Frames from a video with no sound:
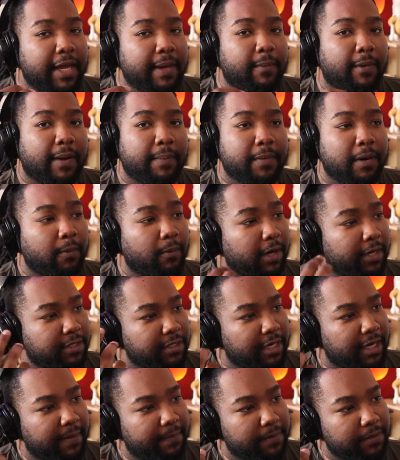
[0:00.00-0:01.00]
well, I'm gonna watch
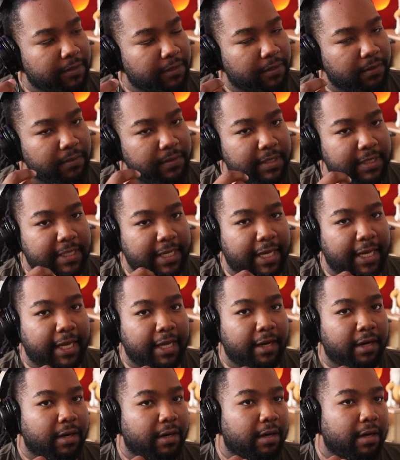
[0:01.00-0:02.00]
an episode a day
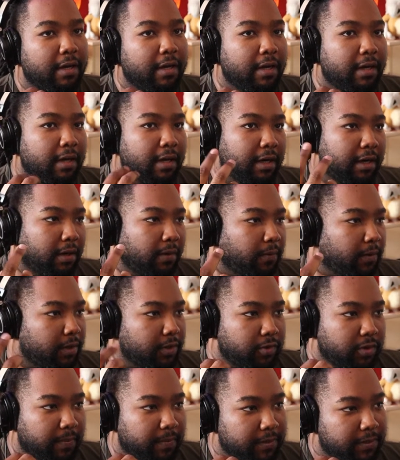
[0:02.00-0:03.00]
or 1 or
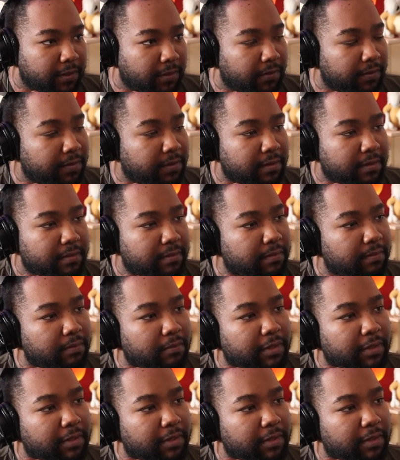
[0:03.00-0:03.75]
2 episodes,